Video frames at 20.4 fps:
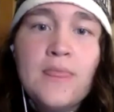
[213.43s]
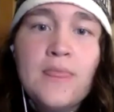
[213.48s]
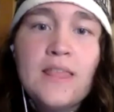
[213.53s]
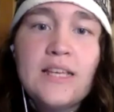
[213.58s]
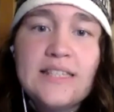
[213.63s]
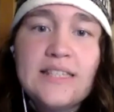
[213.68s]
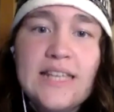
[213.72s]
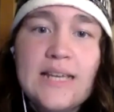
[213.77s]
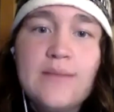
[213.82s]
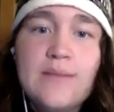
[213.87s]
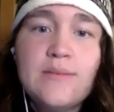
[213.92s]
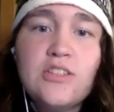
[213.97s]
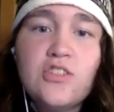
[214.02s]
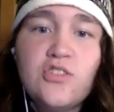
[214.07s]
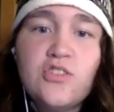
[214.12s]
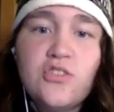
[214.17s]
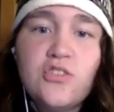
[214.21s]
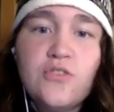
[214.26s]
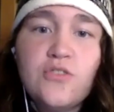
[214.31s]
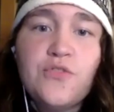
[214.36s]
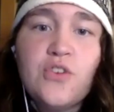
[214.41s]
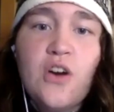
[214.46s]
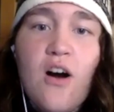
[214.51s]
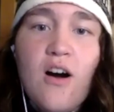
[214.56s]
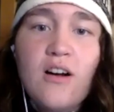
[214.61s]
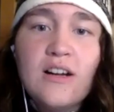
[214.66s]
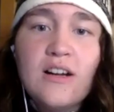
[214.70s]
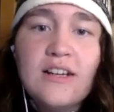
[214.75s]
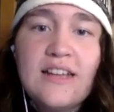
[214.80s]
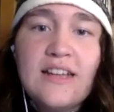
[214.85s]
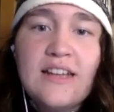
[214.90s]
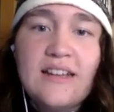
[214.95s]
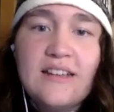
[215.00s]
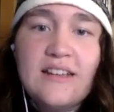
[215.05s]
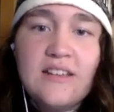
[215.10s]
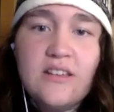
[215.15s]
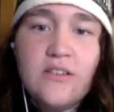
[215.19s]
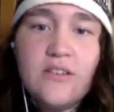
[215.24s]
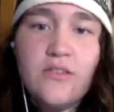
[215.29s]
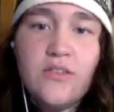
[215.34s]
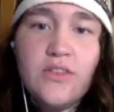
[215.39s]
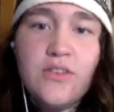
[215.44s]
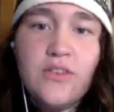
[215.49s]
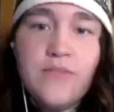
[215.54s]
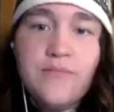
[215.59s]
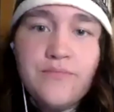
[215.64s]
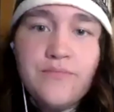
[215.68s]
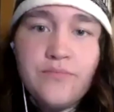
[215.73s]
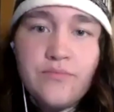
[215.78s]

The same is true for all Canadian youth,